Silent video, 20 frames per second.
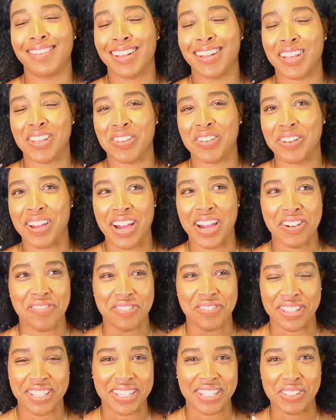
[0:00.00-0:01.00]
thank you,
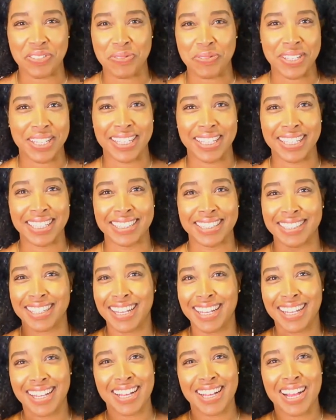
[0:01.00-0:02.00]
God, for this because
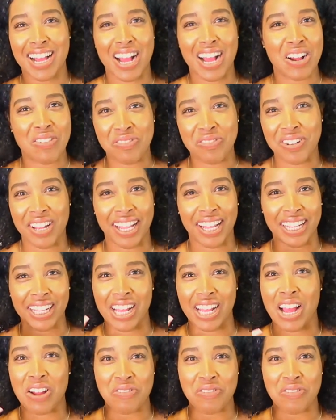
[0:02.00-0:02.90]
I'm like,